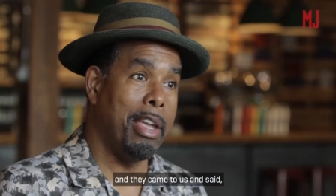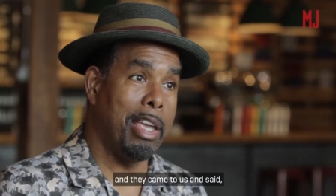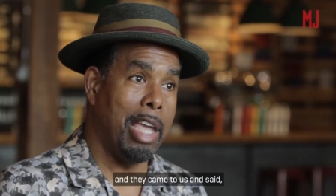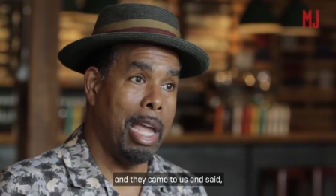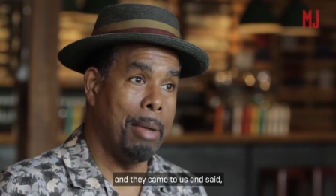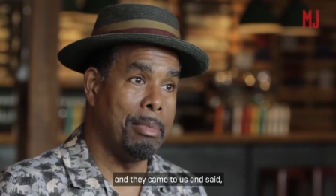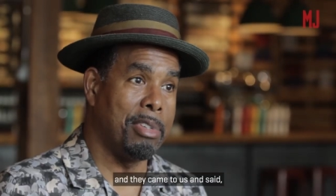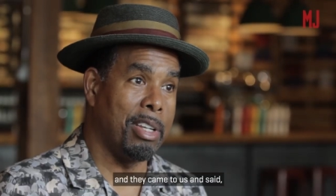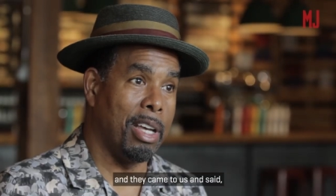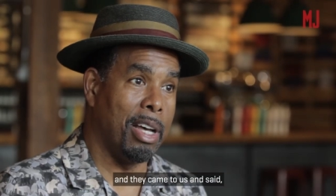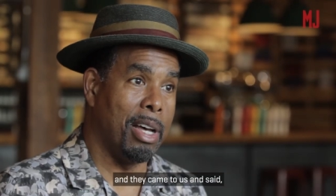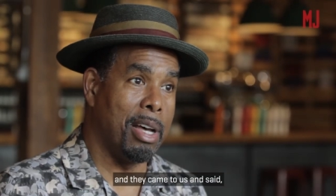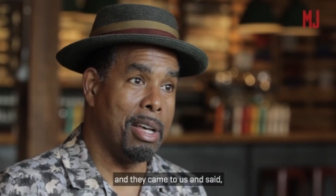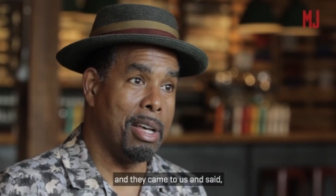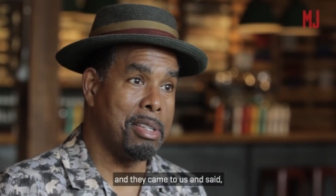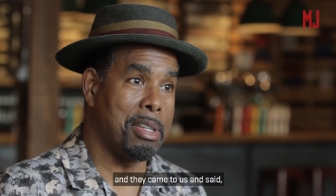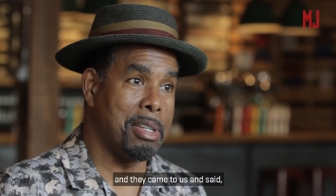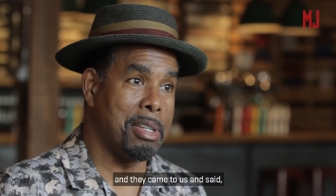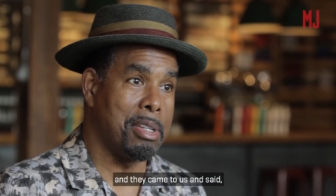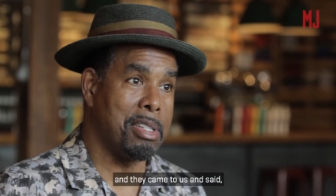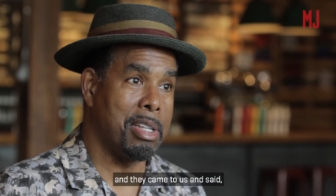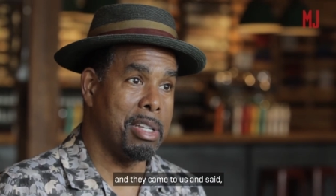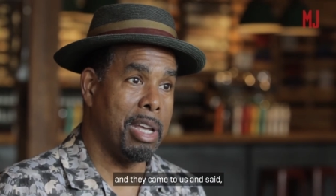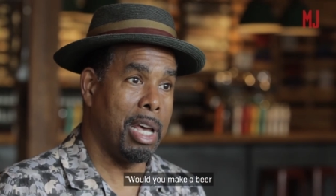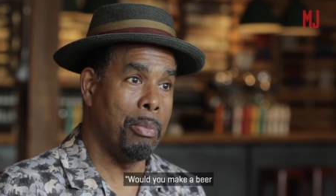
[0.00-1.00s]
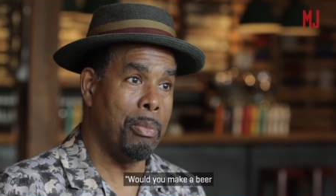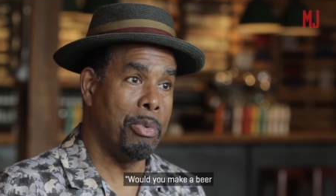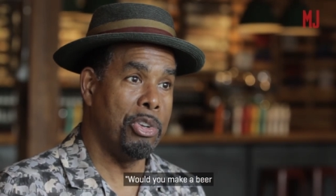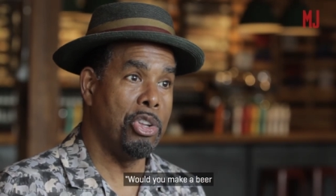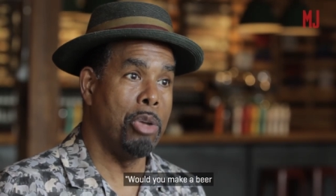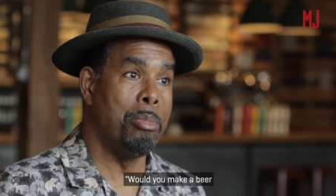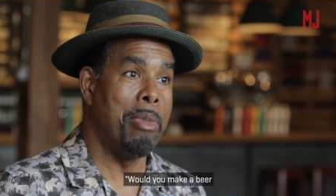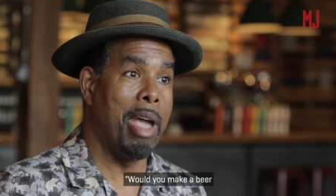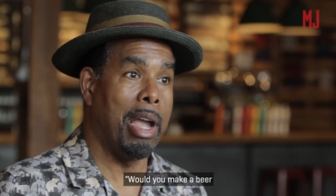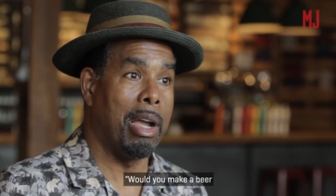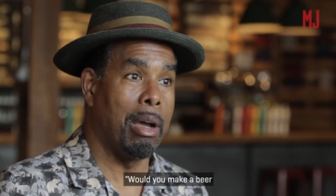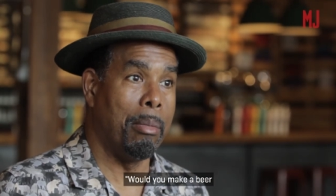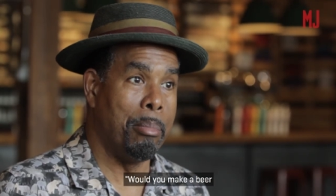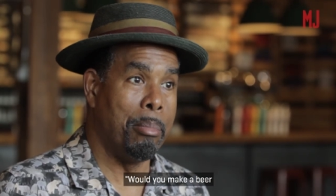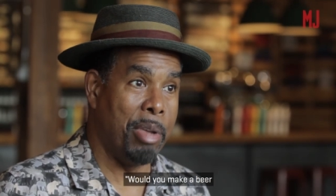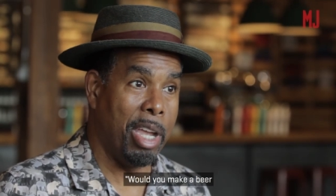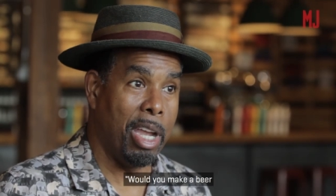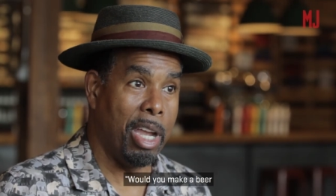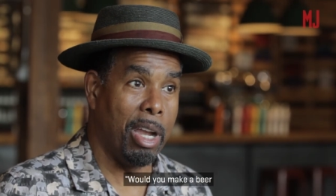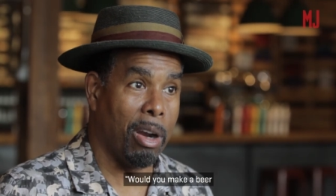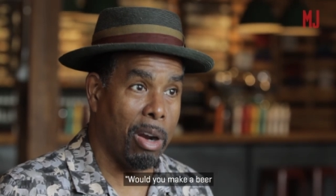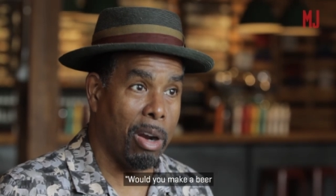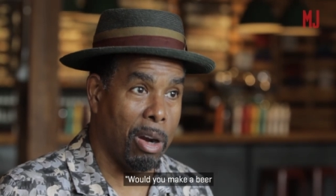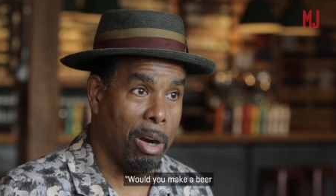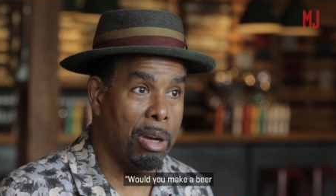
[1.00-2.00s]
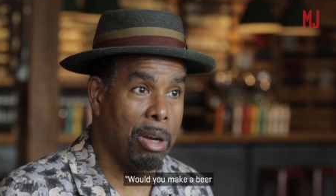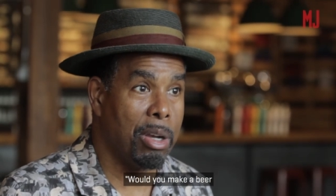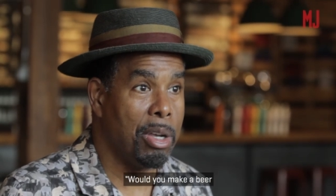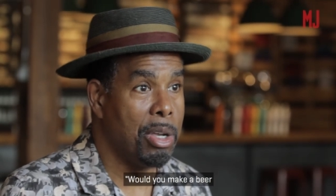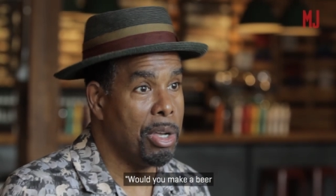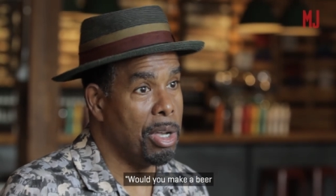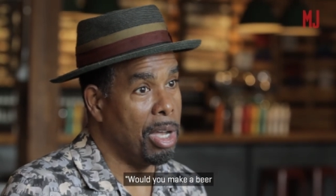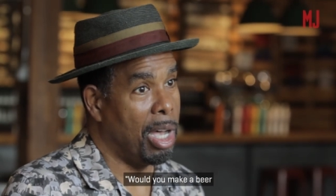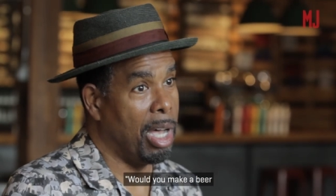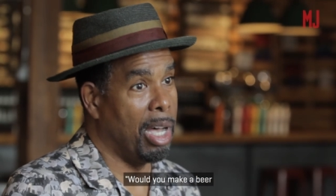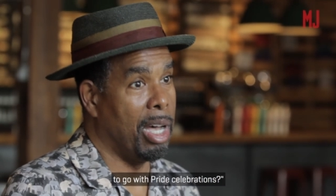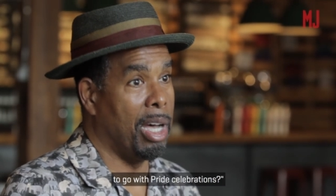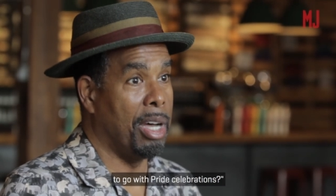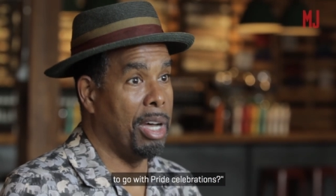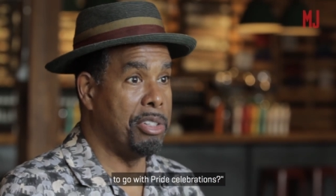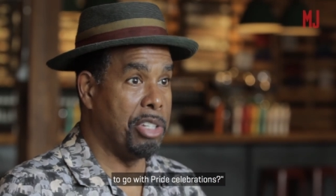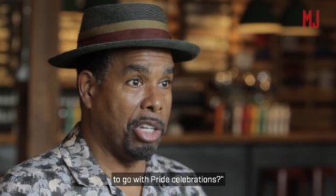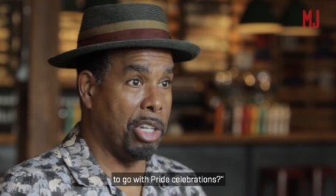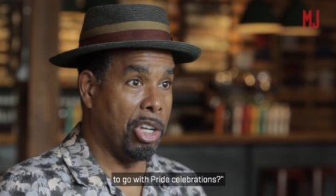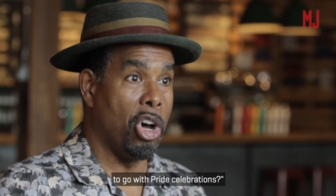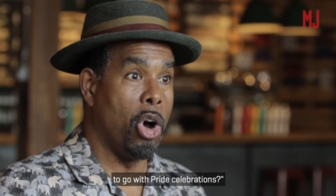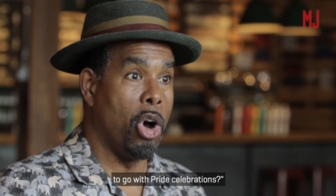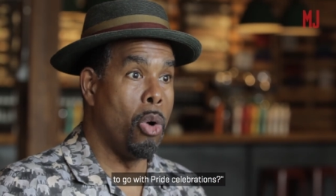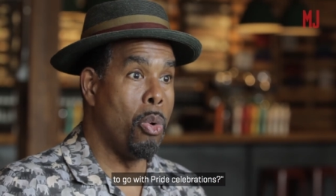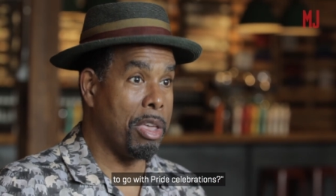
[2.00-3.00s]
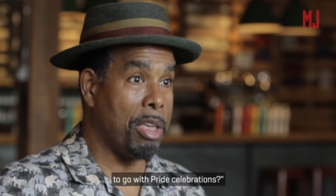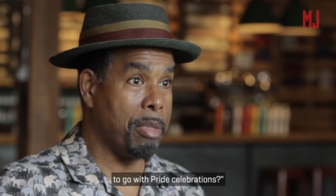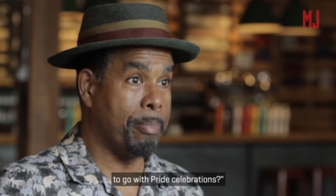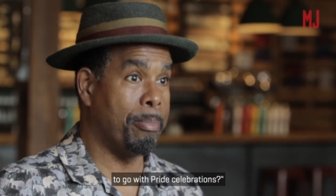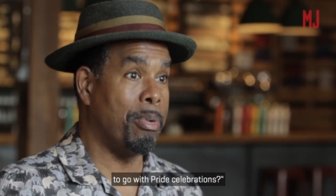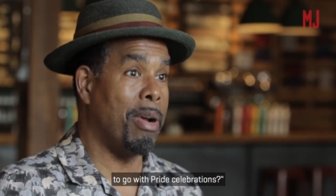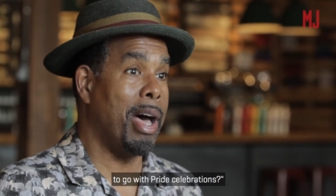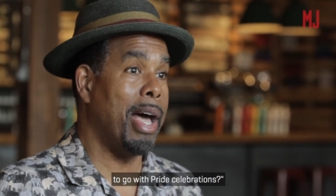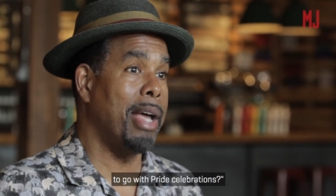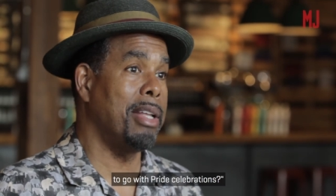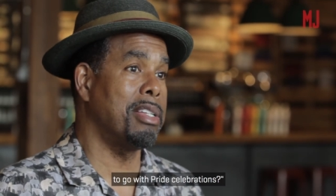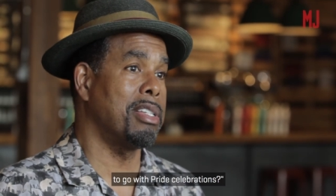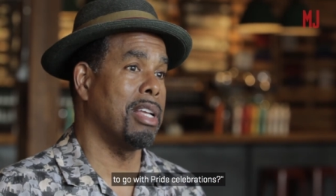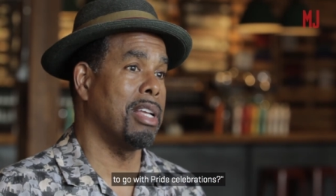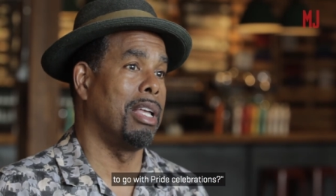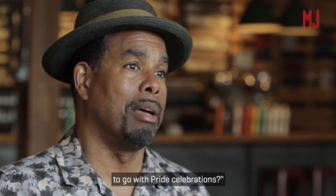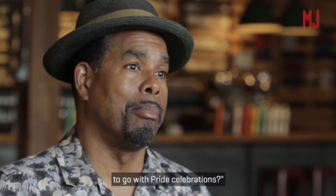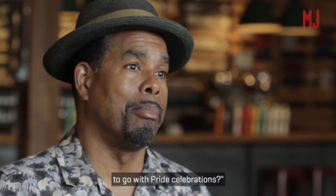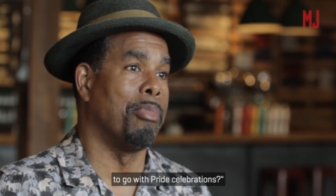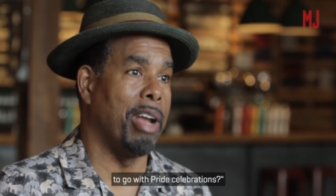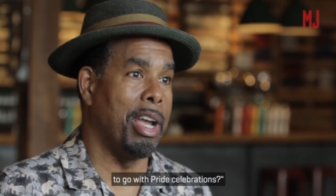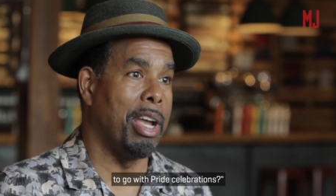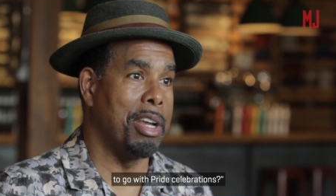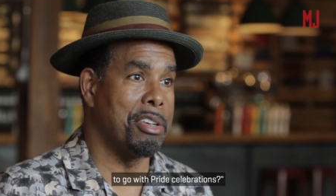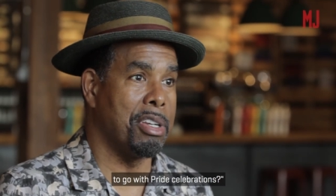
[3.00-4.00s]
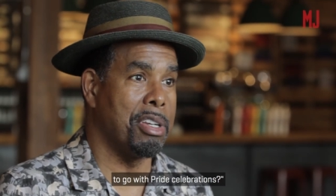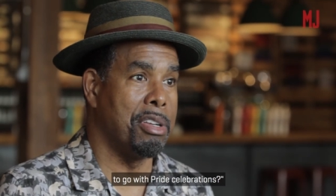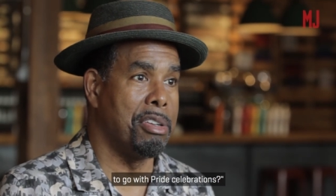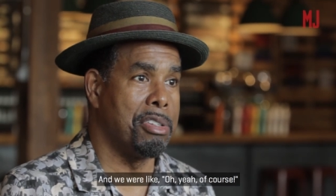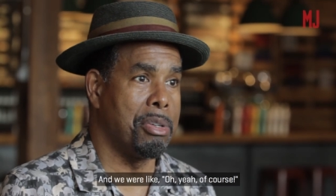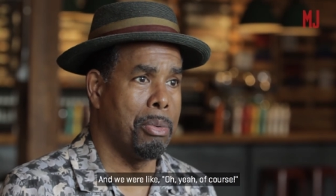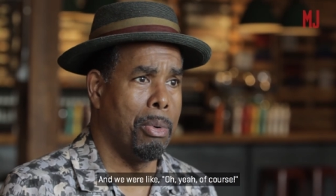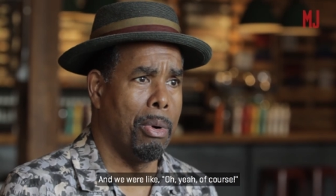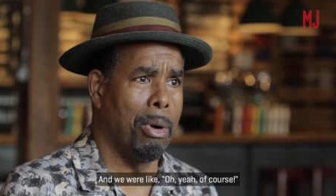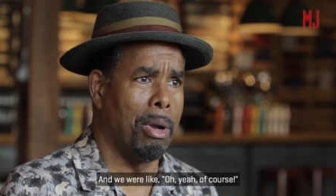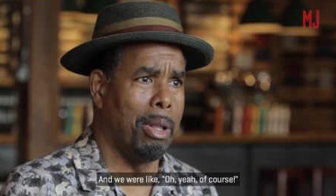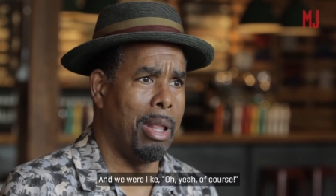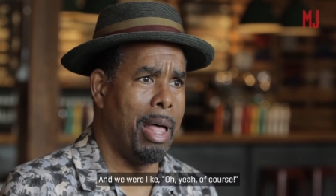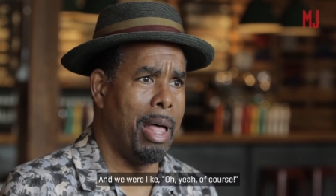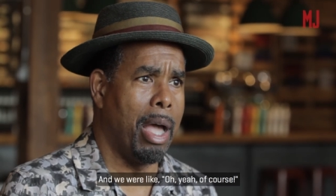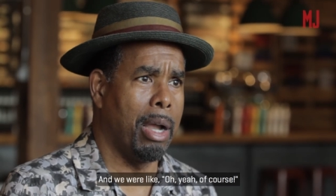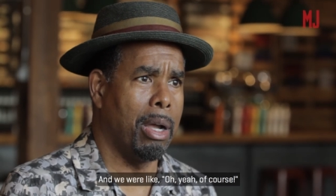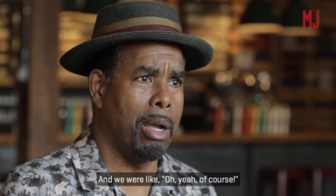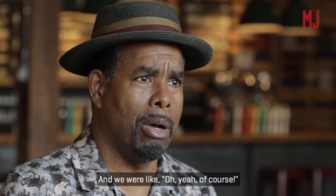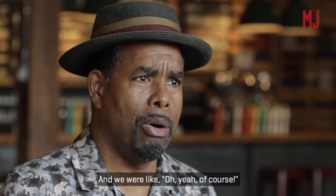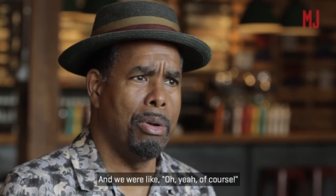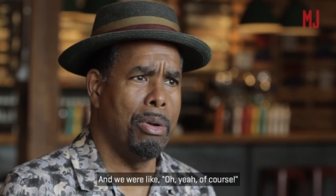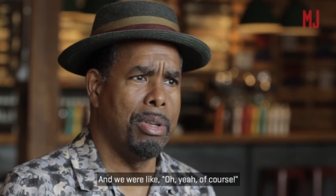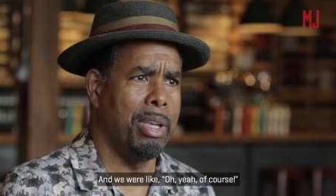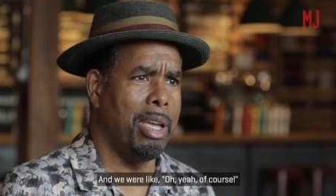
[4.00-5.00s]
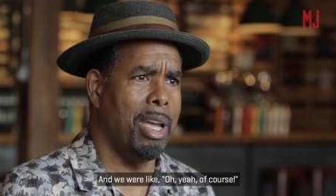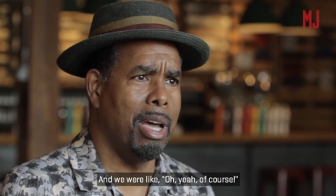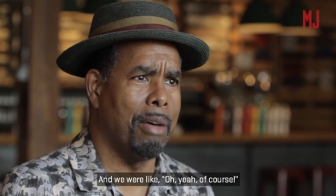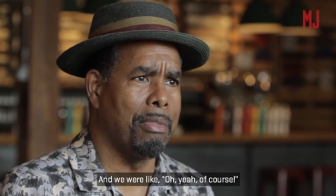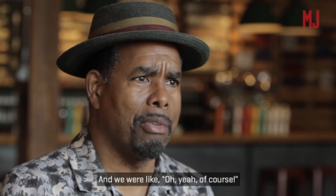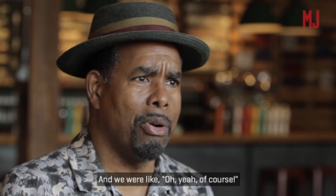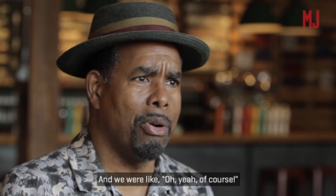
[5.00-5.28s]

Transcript: came to us and said, would you make a beer uh, to go with Pride celebrations. we were like, oh yeah, of